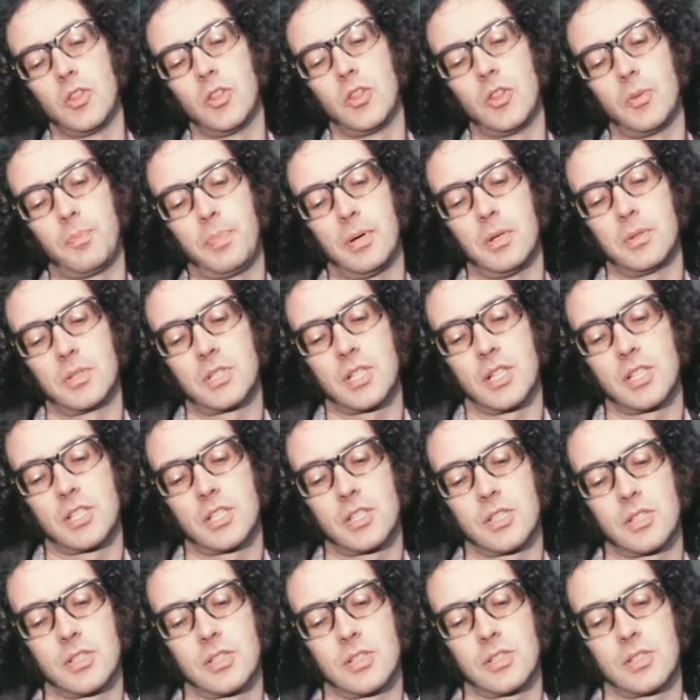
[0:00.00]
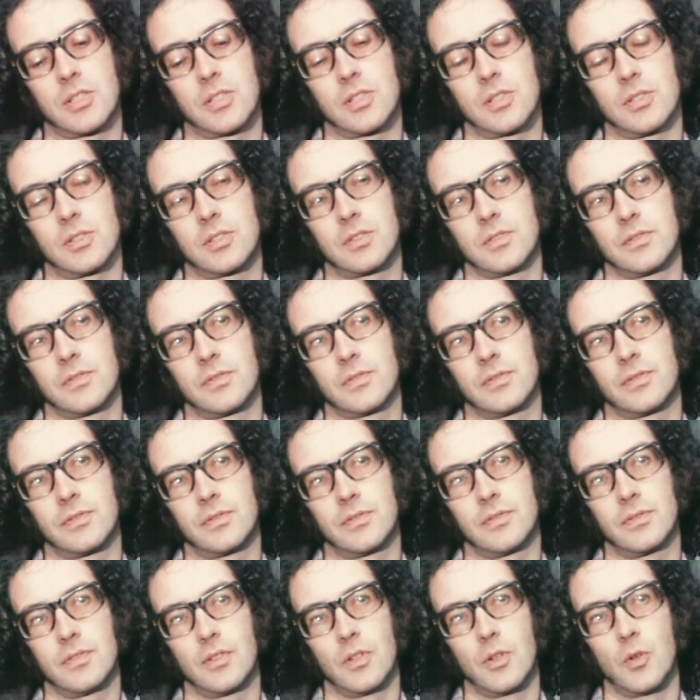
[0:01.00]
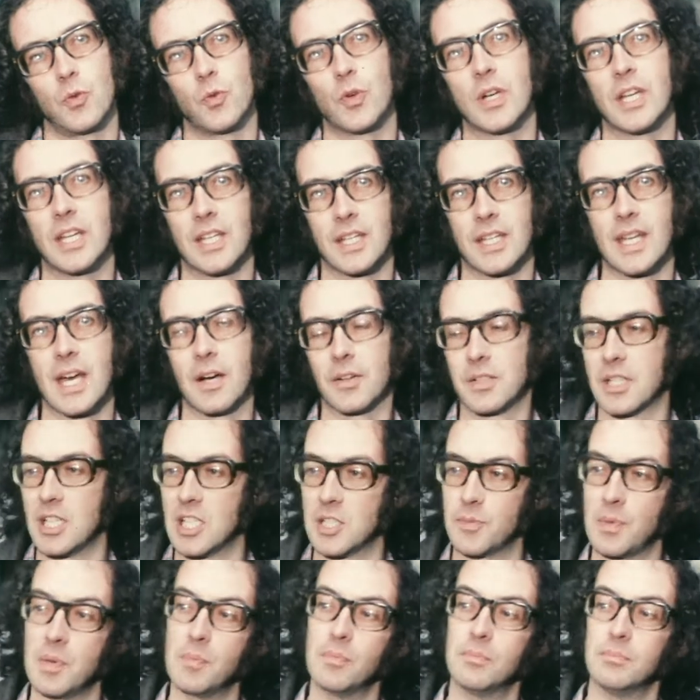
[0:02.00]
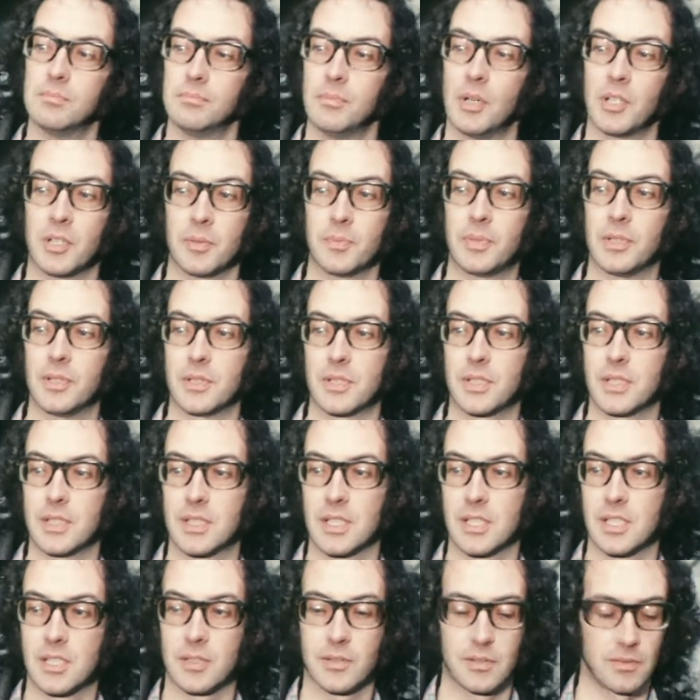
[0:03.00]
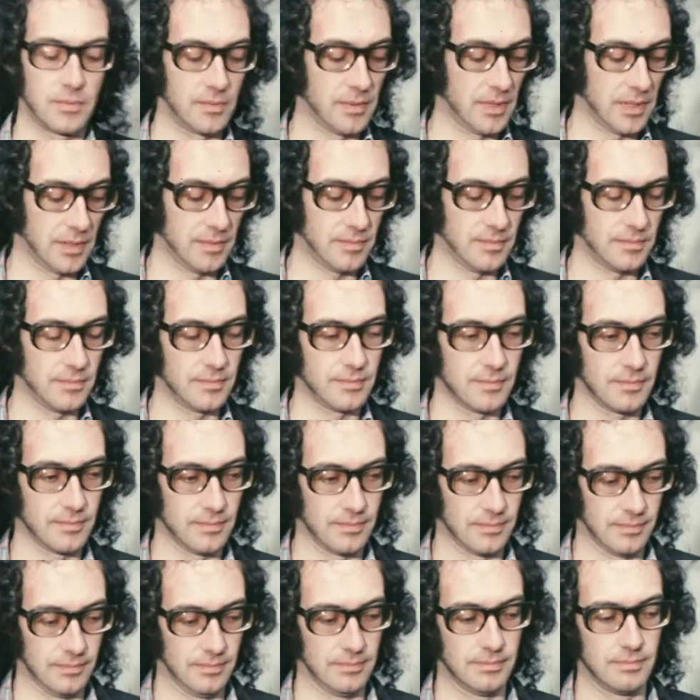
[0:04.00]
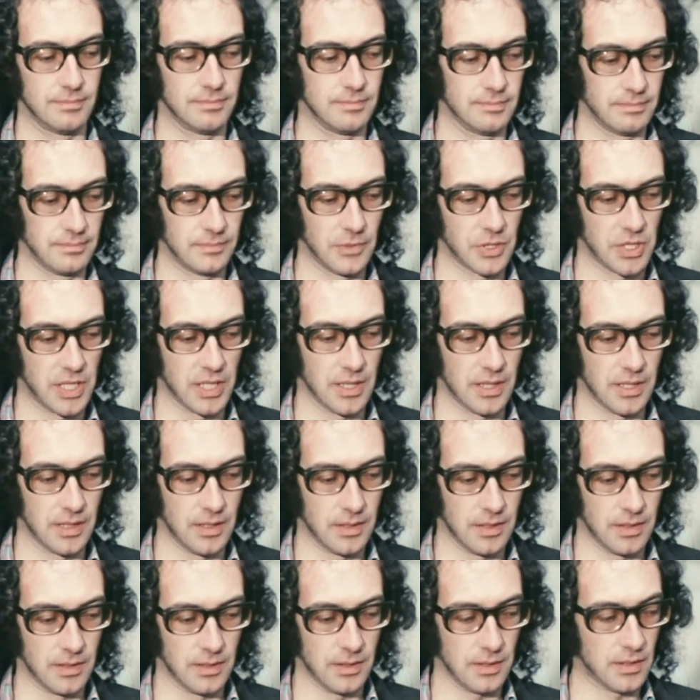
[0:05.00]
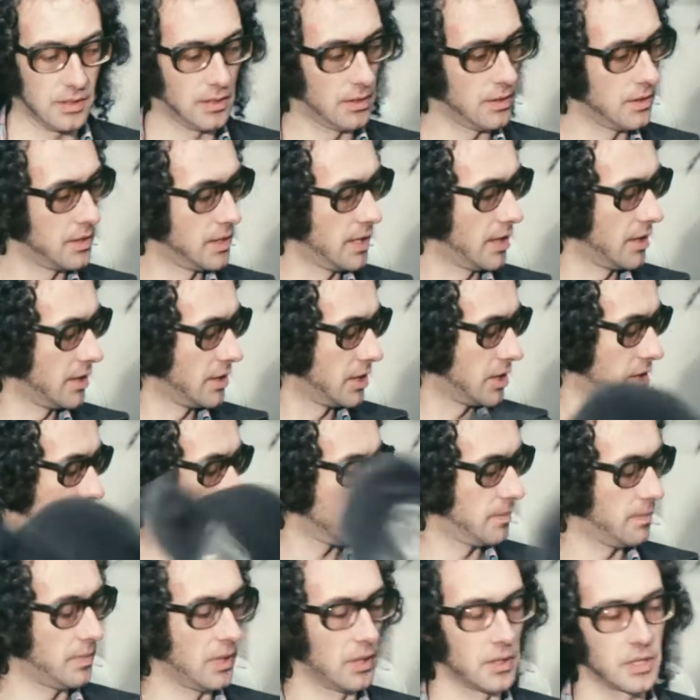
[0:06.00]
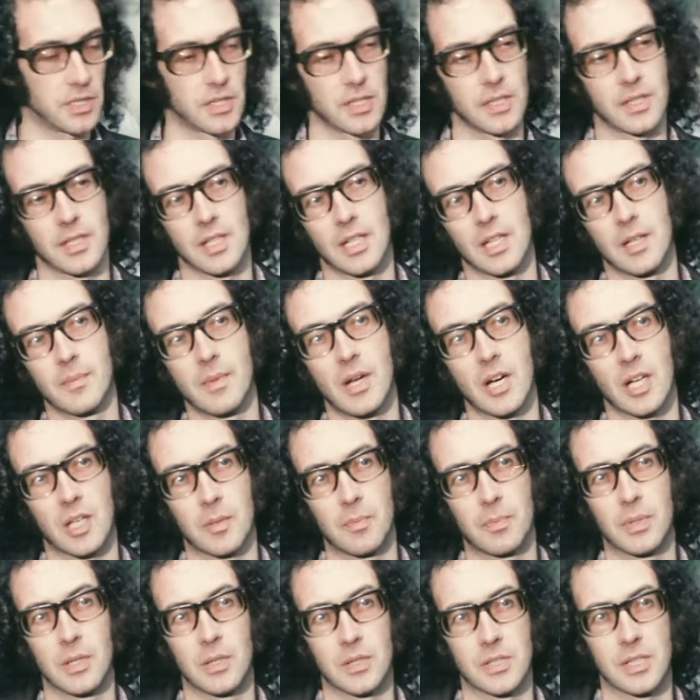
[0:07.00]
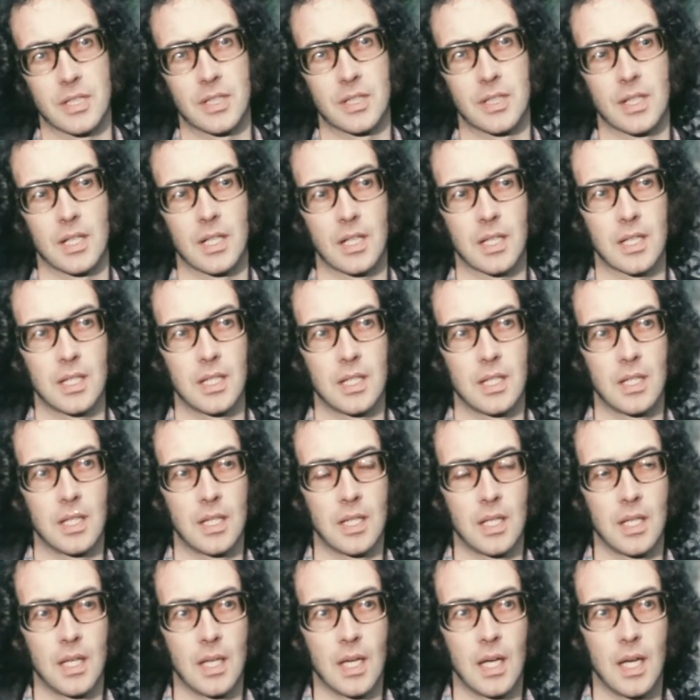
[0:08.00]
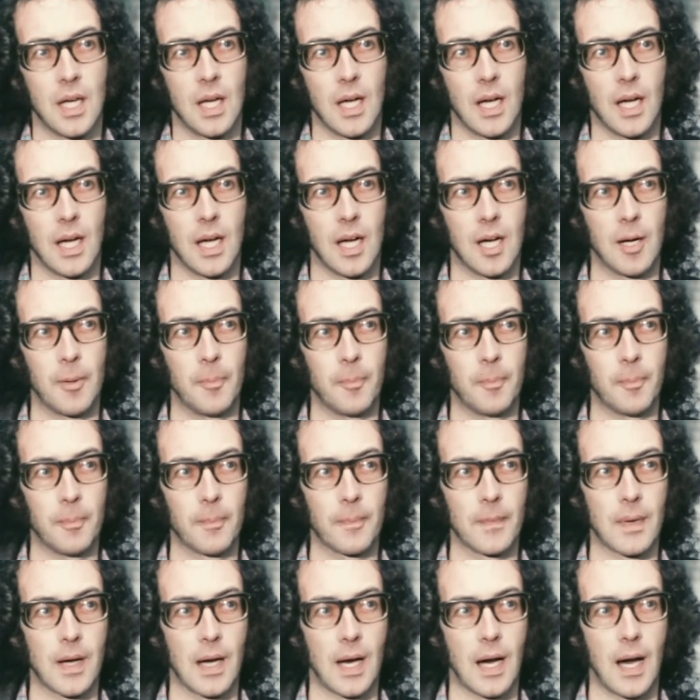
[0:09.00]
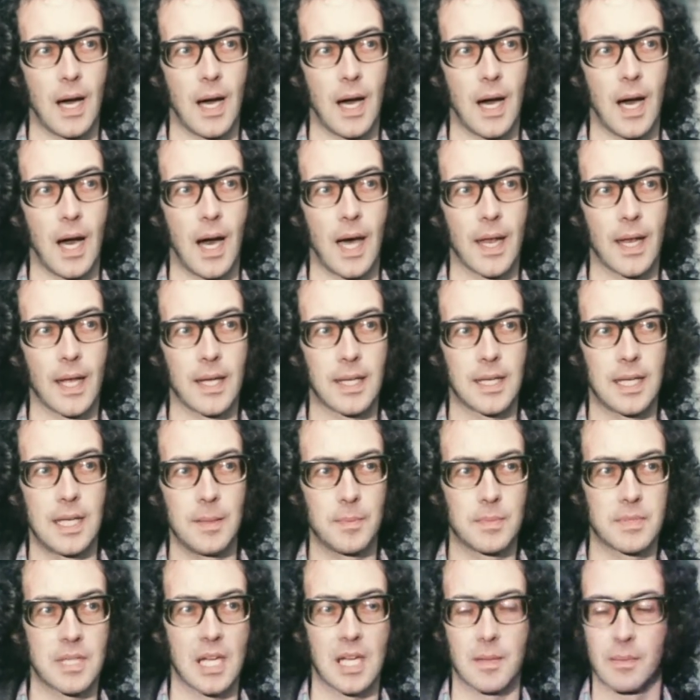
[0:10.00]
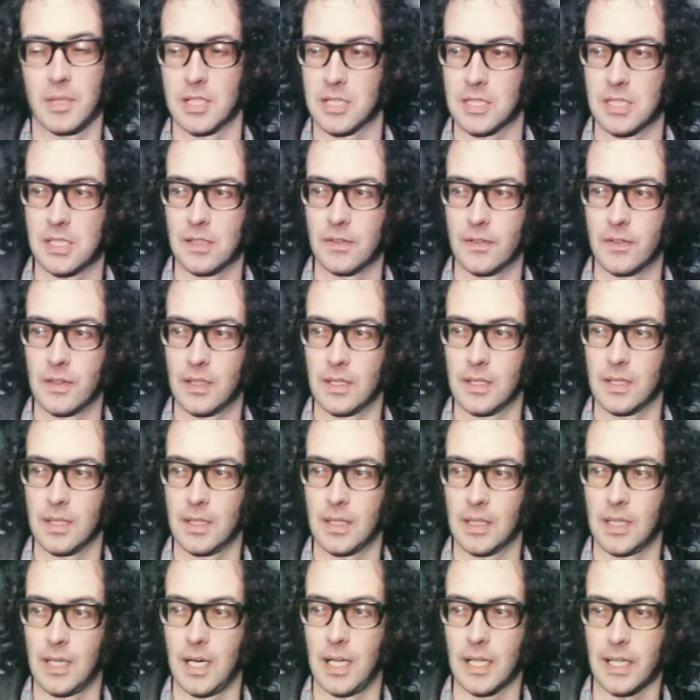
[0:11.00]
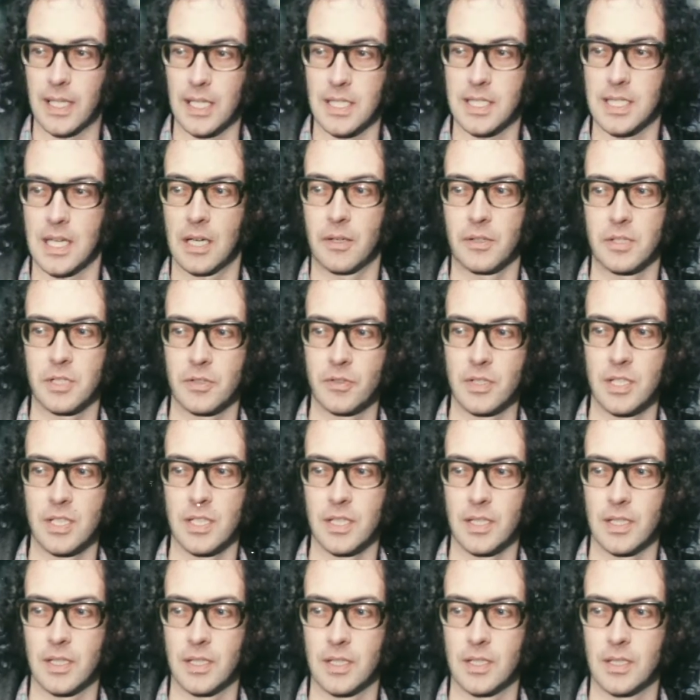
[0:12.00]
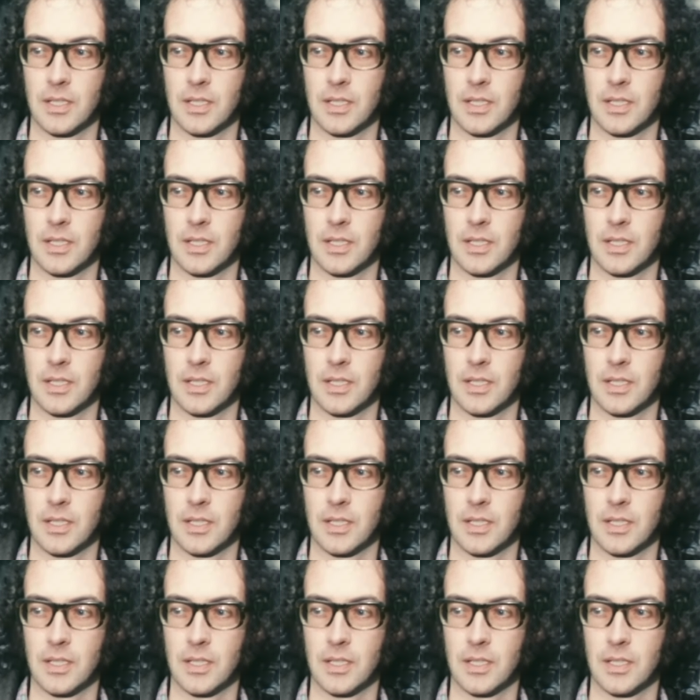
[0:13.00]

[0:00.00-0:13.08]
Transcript: The poetry I sort of read now tends to be modern poetry, tends to like most current English poetry and American poetry and the like. And I keep telling myself that I'll get down to reading